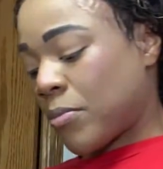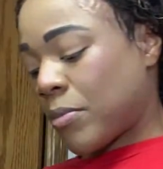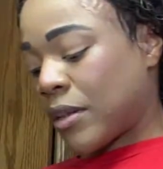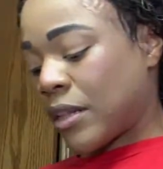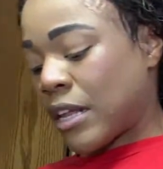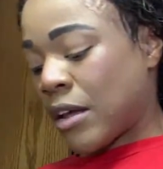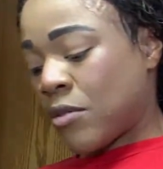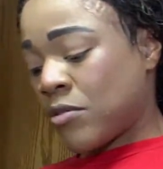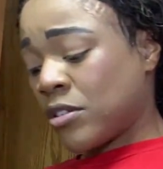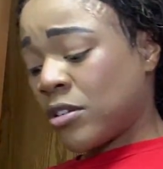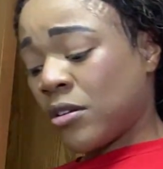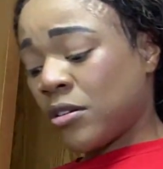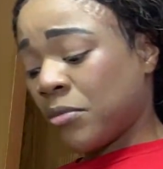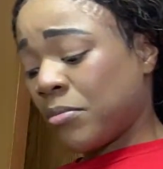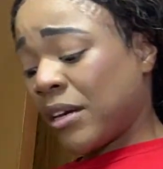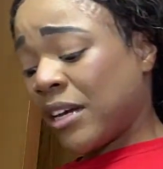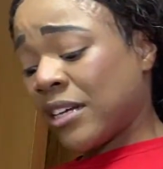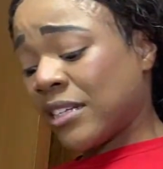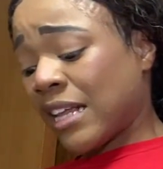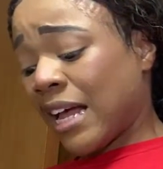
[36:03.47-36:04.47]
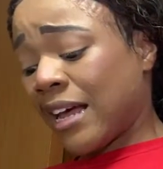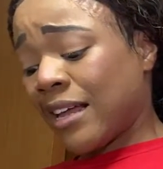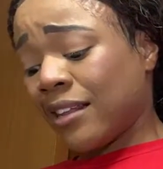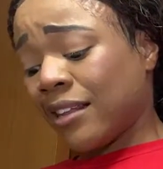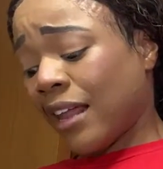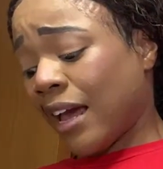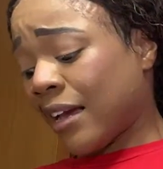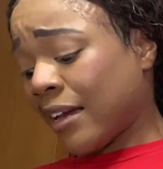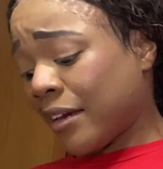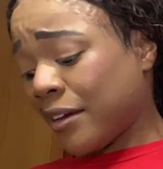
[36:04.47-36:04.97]
But that was only because I didn't
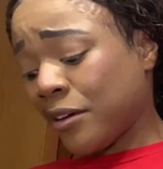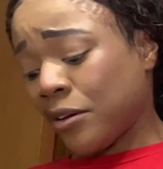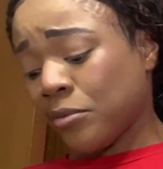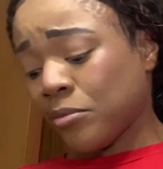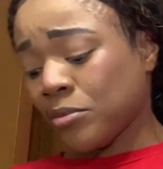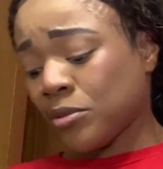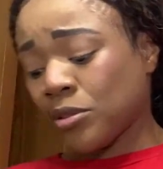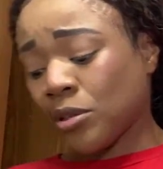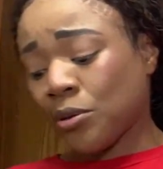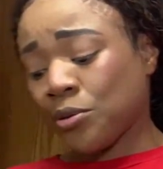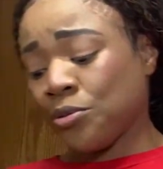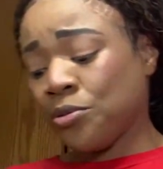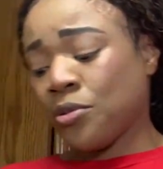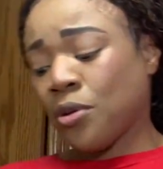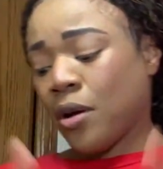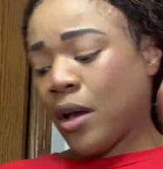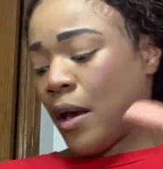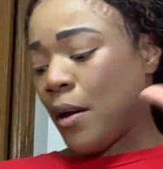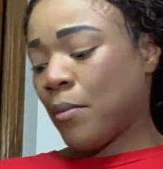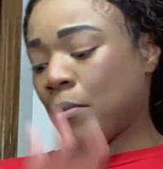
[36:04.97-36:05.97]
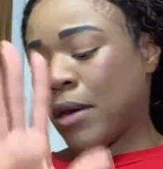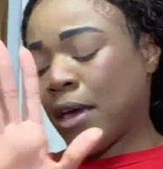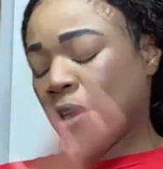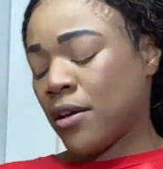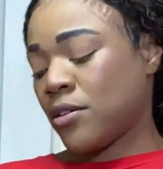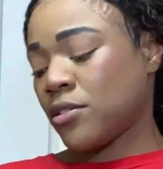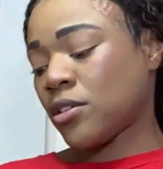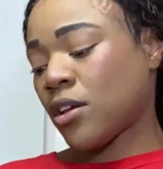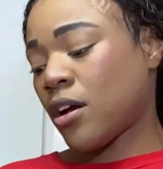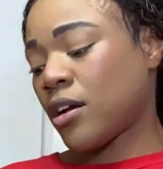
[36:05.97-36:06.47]
like him. So you know how
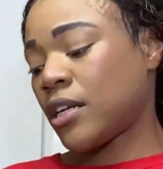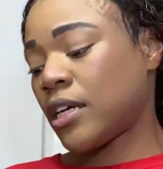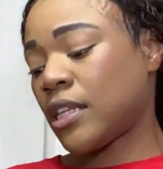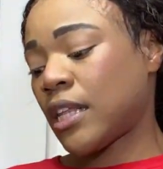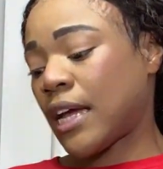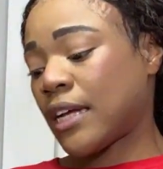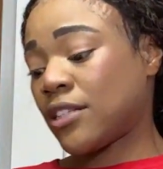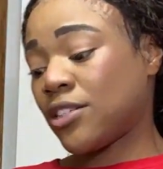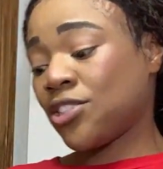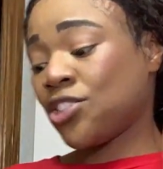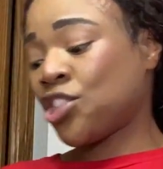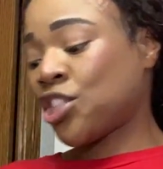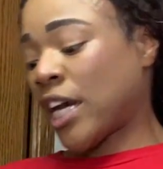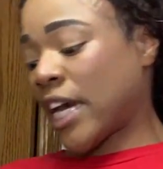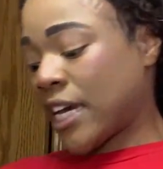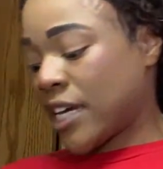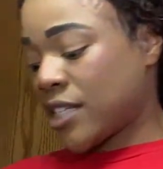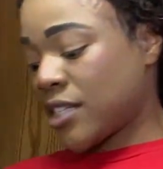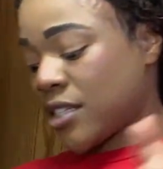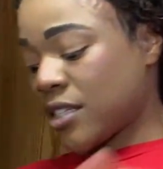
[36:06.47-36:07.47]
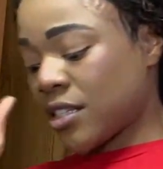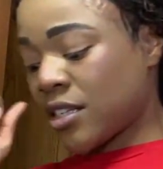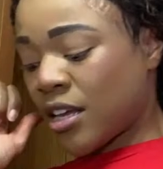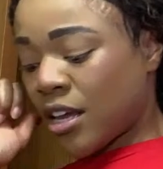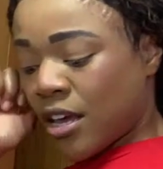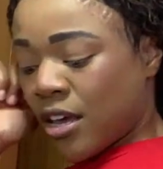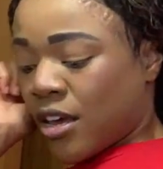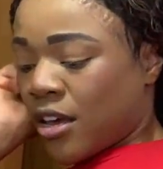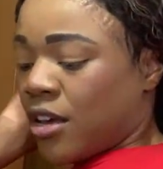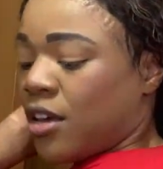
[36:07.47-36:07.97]
males are; they like to chase.
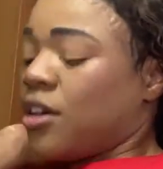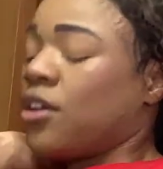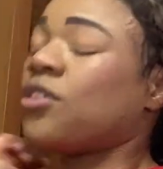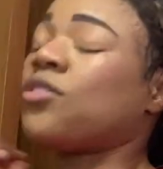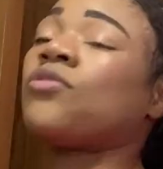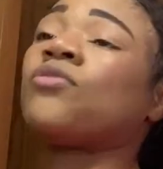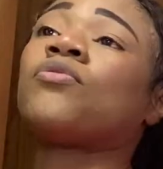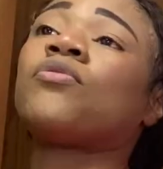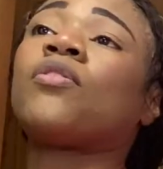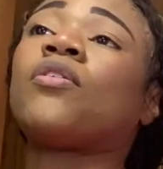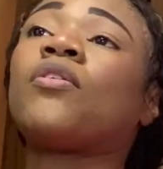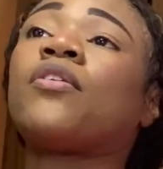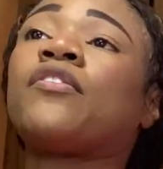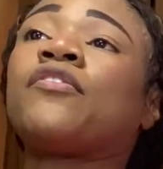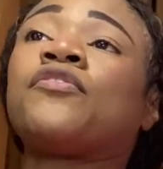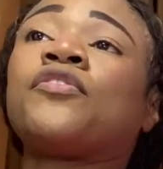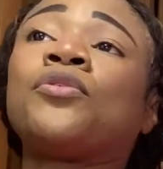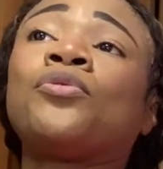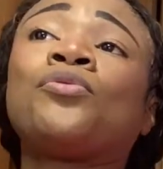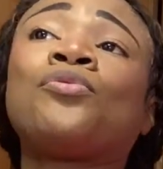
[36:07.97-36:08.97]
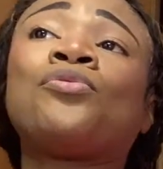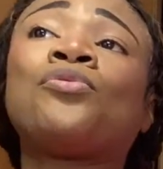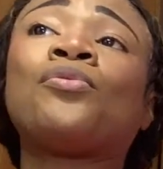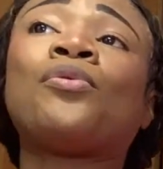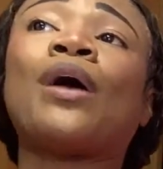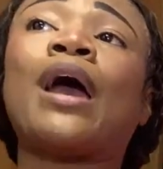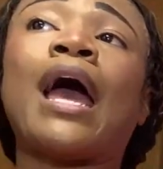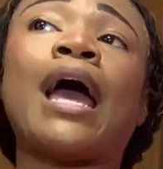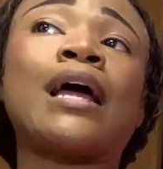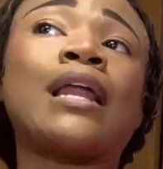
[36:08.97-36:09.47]
If
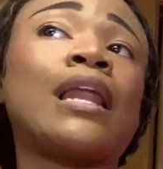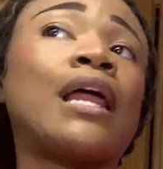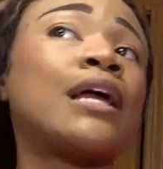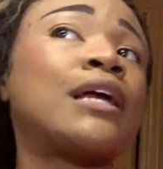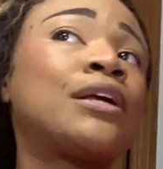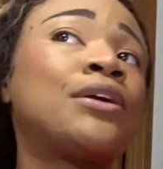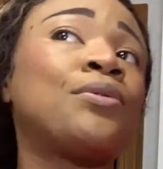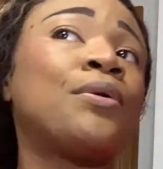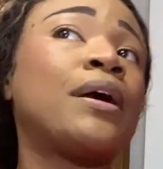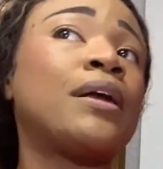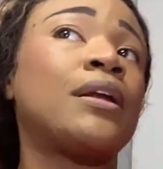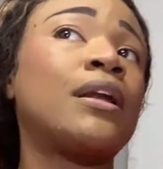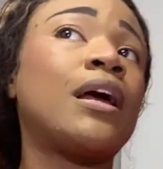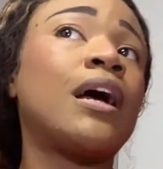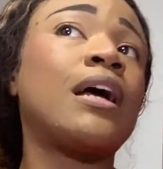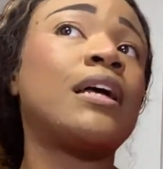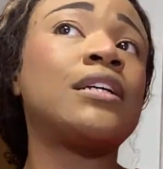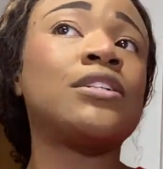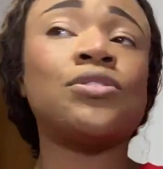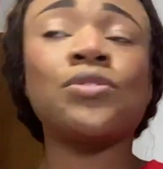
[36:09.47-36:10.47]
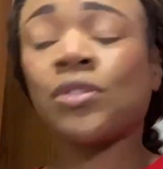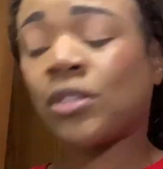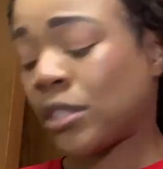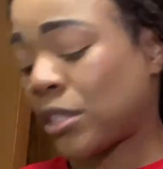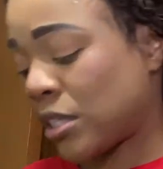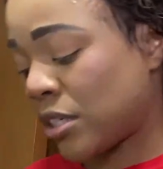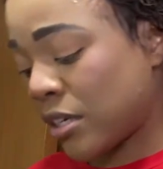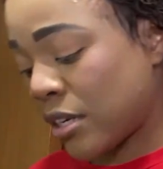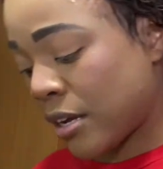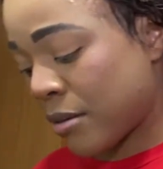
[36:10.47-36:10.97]
you act like you ain't not
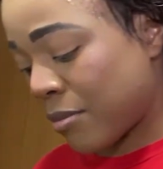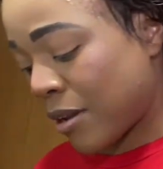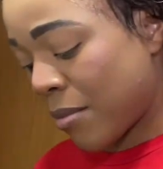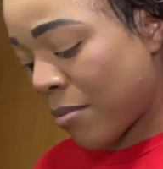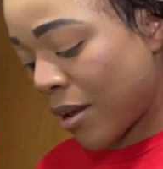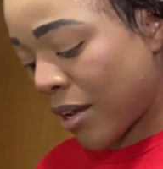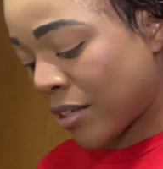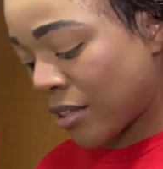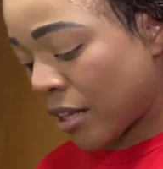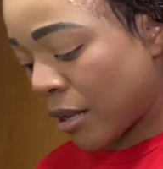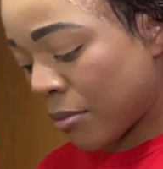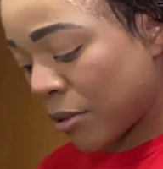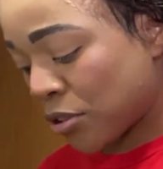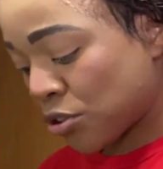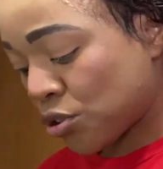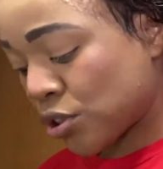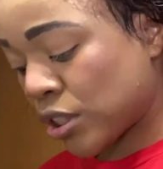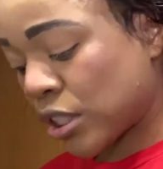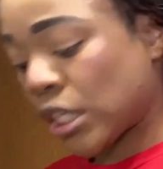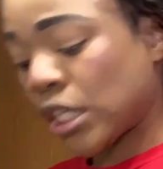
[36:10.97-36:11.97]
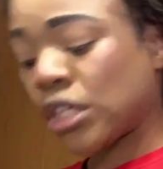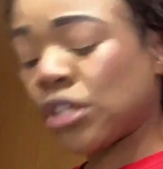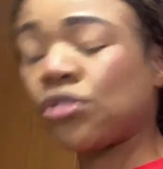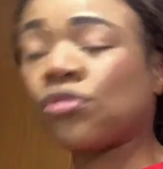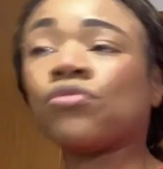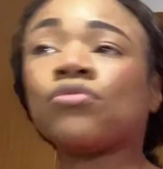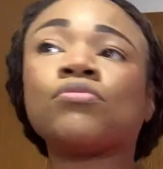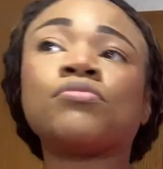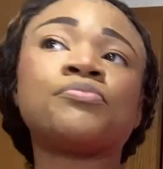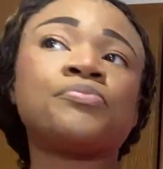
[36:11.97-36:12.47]
interested in them, that makes them interested in
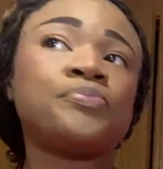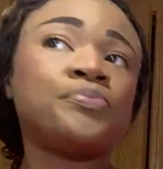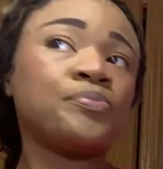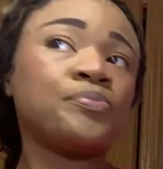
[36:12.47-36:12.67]
you.